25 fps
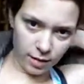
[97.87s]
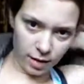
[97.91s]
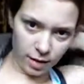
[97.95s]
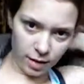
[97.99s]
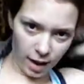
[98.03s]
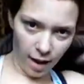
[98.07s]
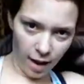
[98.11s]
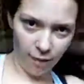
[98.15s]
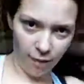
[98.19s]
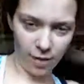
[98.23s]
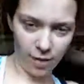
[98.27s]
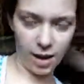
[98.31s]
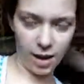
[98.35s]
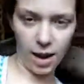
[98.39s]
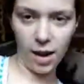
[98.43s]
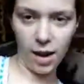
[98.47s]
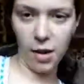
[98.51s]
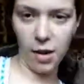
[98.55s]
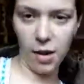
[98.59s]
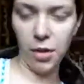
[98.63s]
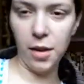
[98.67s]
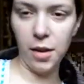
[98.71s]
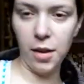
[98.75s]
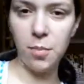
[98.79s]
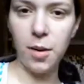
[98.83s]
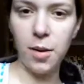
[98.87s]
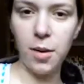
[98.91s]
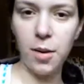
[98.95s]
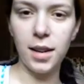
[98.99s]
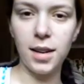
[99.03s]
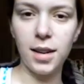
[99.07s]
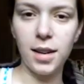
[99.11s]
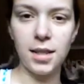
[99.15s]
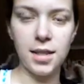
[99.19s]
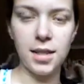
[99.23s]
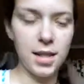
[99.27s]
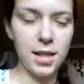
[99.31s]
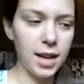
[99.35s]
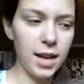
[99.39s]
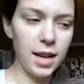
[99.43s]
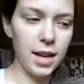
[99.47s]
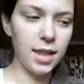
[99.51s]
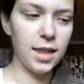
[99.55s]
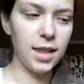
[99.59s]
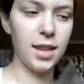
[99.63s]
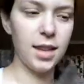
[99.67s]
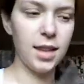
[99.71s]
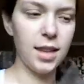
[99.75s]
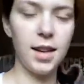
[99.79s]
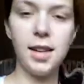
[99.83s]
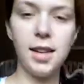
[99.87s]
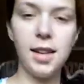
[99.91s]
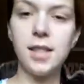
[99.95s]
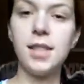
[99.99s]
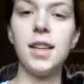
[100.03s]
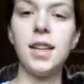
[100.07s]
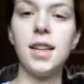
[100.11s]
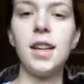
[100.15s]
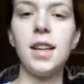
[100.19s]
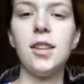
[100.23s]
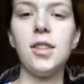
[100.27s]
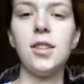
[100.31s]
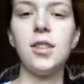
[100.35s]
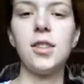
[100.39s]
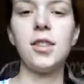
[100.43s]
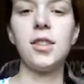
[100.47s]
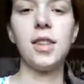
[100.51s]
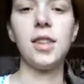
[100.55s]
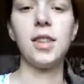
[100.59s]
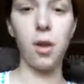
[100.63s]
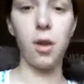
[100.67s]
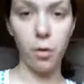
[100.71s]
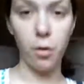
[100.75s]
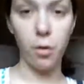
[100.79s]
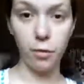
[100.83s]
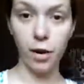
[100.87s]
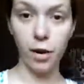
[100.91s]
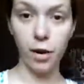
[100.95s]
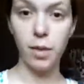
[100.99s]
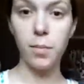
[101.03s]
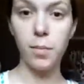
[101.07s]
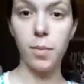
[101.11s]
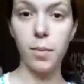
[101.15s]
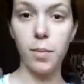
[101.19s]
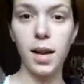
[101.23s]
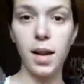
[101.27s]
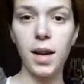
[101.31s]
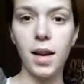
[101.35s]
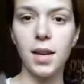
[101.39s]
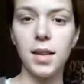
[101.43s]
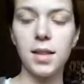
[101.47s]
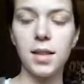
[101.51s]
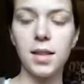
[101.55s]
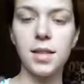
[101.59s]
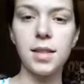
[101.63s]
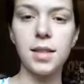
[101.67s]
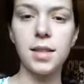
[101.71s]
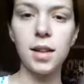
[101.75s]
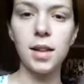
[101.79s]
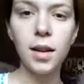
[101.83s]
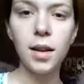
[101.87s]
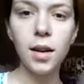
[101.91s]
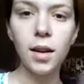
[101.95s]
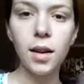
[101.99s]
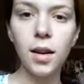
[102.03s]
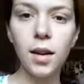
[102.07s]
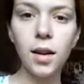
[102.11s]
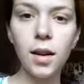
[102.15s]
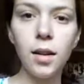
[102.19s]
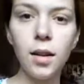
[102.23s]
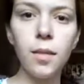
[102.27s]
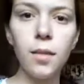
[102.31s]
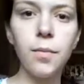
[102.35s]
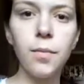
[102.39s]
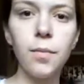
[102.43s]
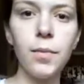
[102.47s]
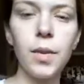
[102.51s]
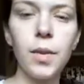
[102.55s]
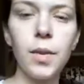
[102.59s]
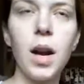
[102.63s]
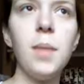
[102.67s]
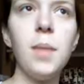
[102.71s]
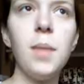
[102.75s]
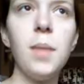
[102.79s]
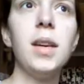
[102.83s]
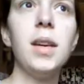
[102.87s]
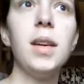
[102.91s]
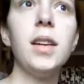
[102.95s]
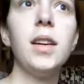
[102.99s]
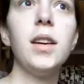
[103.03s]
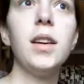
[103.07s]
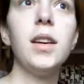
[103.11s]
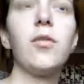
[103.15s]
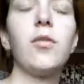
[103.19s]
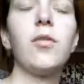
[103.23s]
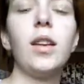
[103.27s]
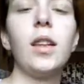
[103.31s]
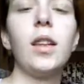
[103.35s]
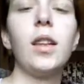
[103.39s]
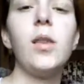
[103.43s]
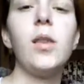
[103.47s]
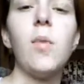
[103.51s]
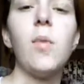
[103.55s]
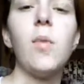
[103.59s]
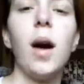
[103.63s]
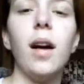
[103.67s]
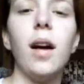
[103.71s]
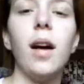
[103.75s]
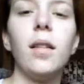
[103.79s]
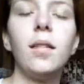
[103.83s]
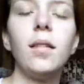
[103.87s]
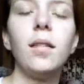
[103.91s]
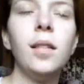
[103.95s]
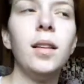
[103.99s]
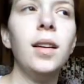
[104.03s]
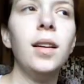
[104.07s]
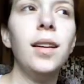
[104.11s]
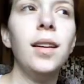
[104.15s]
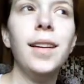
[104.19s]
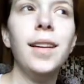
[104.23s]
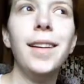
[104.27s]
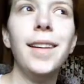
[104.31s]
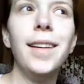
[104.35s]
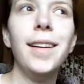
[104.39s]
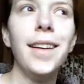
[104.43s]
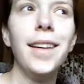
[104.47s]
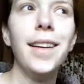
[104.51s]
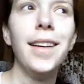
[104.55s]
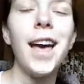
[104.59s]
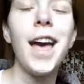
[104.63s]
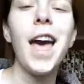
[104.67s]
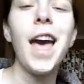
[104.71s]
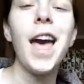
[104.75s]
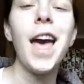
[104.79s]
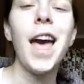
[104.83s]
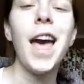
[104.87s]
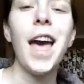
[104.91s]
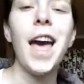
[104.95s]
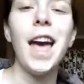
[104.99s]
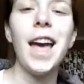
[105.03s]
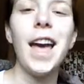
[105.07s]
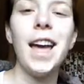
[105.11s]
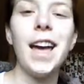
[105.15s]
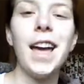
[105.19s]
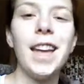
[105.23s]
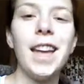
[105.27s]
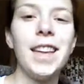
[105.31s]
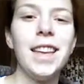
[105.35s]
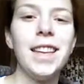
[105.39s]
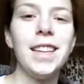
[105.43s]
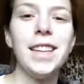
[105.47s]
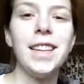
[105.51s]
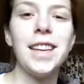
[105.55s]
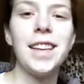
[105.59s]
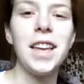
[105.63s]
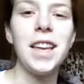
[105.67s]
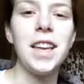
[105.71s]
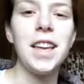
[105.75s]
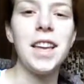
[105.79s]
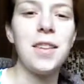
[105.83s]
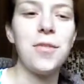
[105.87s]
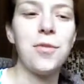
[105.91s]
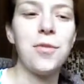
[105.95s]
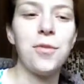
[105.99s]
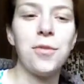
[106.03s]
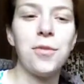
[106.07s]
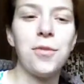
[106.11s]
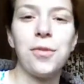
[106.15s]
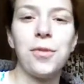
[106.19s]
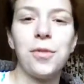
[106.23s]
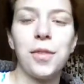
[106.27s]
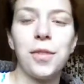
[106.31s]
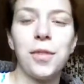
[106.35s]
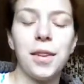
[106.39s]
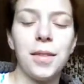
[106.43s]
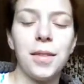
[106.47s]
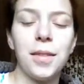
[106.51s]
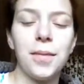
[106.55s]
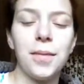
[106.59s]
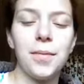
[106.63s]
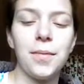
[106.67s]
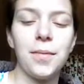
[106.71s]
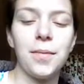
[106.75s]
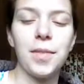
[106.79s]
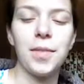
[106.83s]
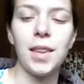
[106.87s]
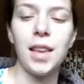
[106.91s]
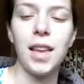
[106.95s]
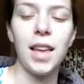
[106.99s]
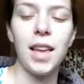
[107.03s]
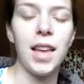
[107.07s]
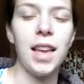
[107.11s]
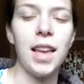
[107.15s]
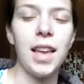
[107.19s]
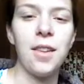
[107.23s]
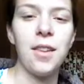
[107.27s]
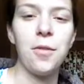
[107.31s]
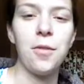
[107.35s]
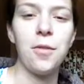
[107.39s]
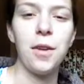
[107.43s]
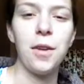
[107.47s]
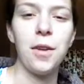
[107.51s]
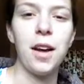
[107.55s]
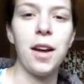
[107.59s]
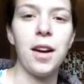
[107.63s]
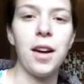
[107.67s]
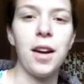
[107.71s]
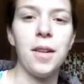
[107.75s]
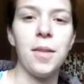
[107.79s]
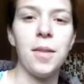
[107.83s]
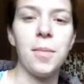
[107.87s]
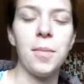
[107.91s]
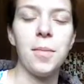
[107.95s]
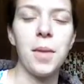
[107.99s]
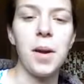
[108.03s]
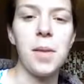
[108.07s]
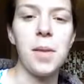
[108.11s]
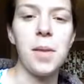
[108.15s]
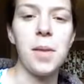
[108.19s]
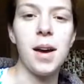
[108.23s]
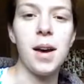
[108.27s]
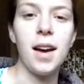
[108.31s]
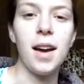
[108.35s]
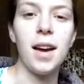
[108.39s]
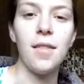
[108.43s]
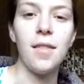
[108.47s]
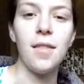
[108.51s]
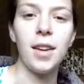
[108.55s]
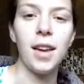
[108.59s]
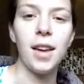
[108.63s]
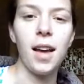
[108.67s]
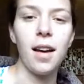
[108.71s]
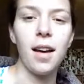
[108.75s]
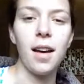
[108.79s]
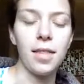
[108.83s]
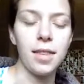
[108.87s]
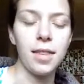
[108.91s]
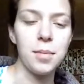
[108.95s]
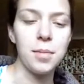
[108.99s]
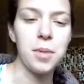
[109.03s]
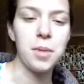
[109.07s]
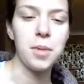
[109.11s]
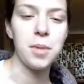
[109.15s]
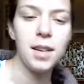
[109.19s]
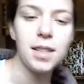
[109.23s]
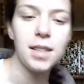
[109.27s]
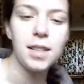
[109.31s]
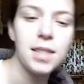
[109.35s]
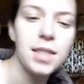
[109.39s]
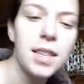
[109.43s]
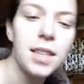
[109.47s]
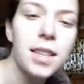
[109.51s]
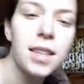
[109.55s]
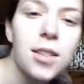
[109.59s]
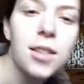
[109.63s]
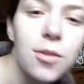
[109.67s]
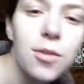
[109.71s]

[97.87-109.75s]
having a healthy pregnancy, and then I decided to just get over it because I'm eating really well. And if I'm not having a healthy pregnancy, there's